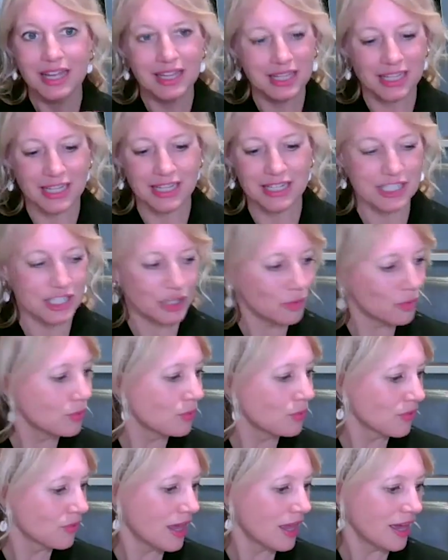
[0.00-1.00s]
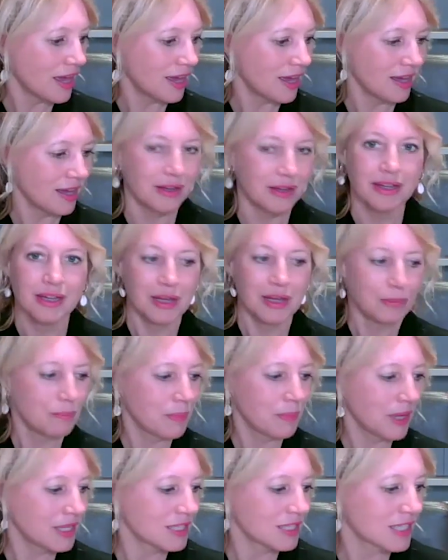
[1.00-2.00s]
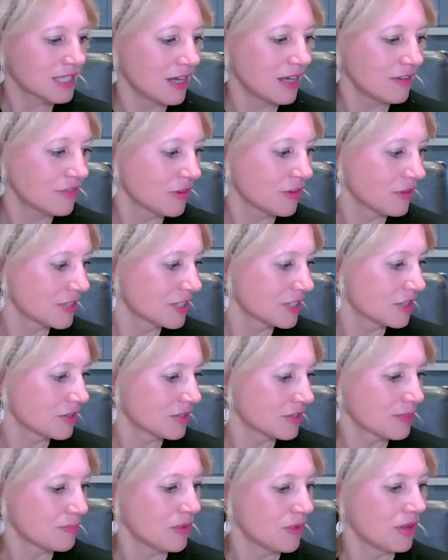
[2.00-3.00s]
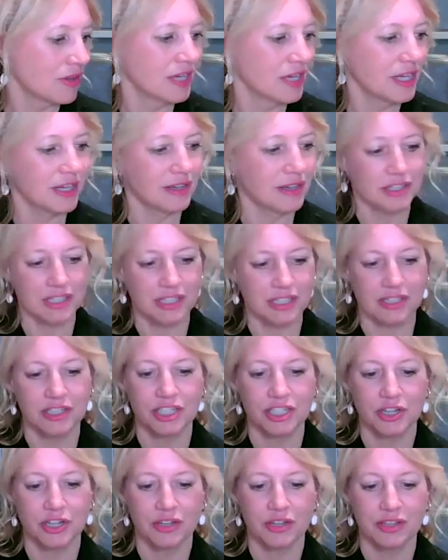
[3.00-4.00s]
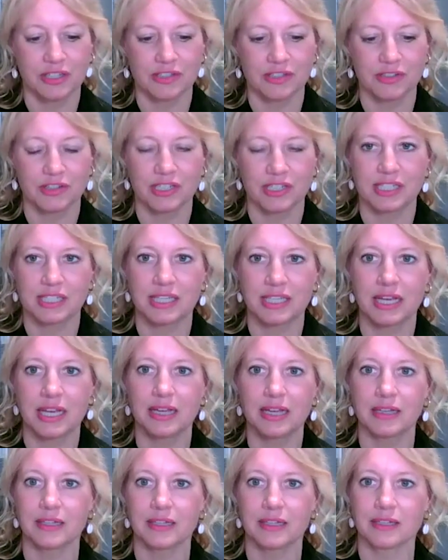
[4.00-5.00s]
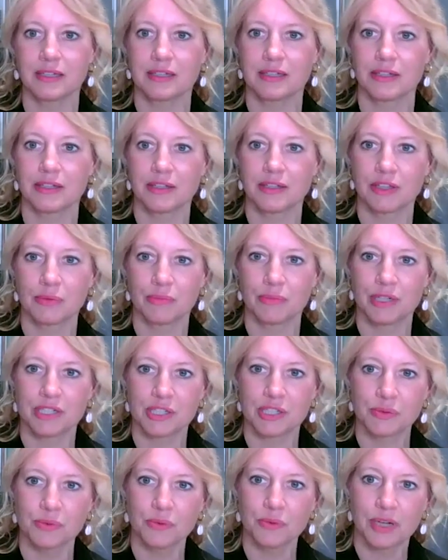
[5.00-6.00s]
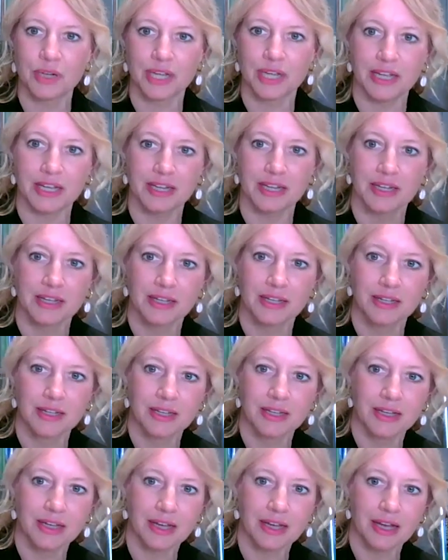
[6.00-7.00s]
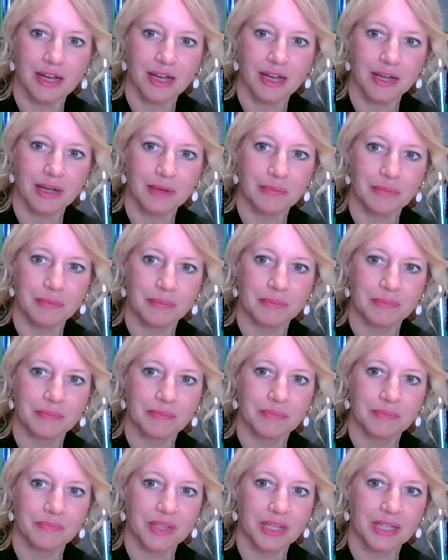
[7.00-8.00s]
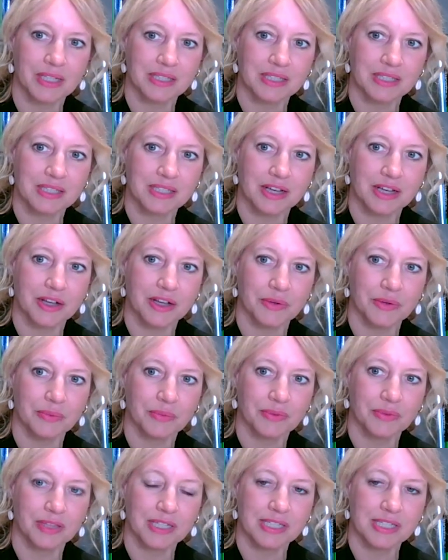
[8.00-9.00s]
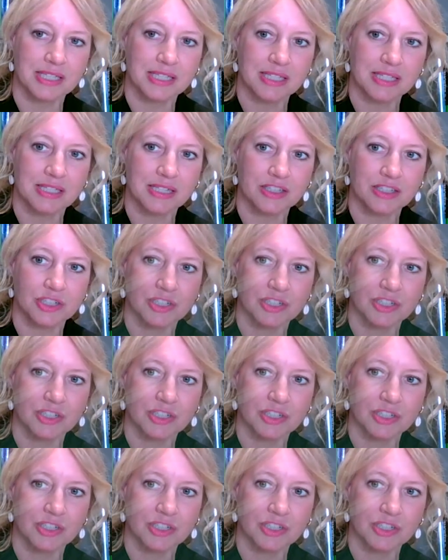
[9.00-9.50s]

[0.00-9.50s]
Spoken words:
it's all there. But I've got a John Smart here. I'm just going to show you the sort of scale that we're talking. So this is a